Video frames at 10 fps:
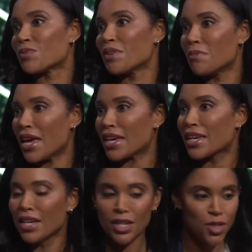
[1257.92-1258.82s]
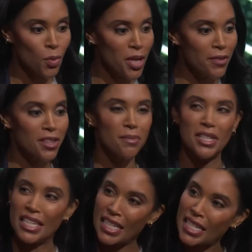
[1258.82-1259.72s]
the fact that everybody wants to talk
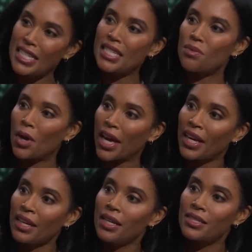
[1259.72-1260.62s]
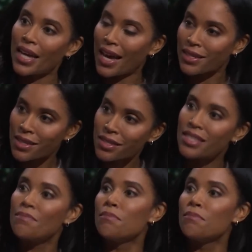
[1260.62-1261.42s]
about exclusives,